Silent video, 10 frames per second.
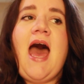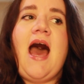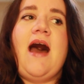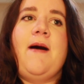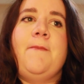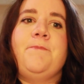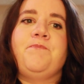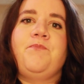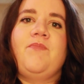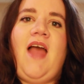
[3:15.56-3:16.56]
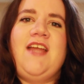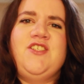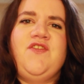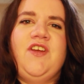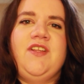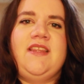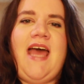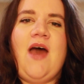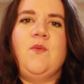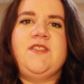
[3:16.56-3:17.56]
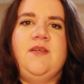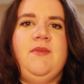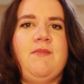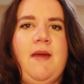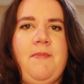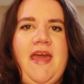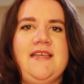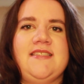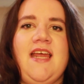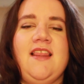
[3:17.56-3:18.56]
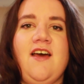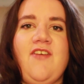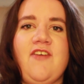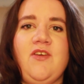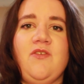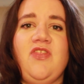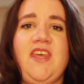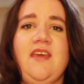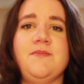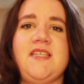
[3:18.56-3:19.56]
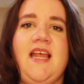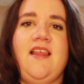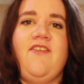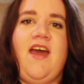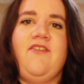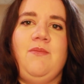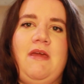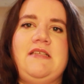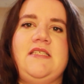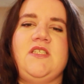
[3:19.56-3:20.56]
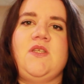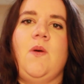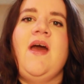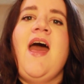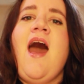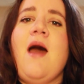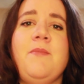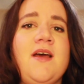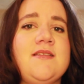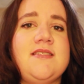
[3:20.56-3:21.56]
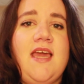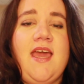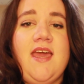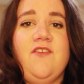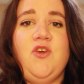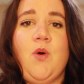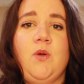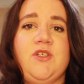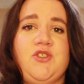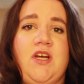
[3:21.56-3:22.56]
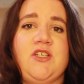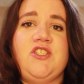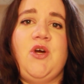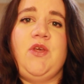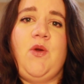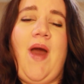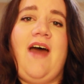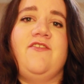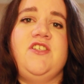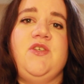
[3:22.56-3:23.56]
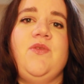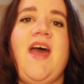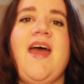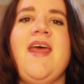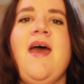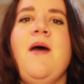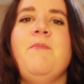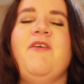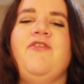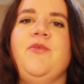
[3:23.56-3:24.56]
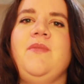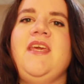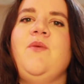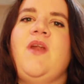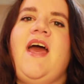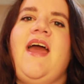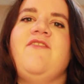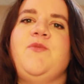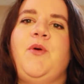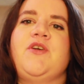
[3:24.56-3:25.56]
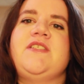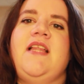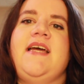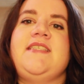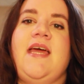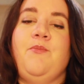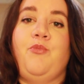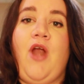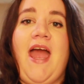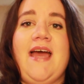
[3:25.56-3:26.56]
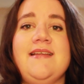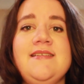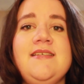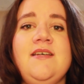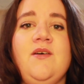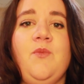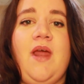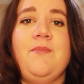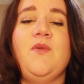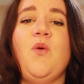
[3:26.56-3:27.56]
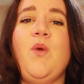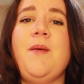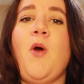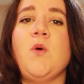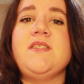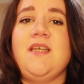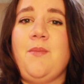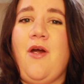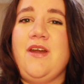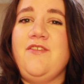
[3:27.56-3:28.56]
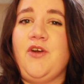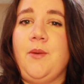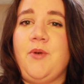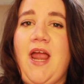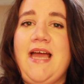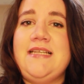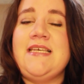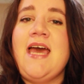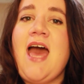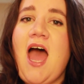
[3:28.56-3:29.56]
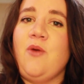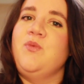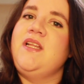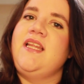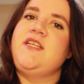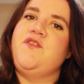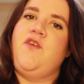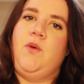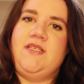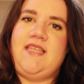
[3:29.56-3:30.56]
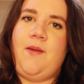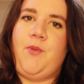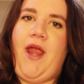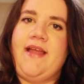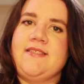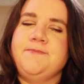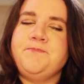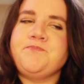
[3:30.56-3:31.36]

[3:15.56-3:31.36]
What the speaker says: I just figured that was gonna be my base, and I love having themes and I love having bases. So I'm not saying if you hold a trunk show you have to do that, but for me, when I have to personalize and brand, when I'm hosting a party for a brand, I really like to focus that brand.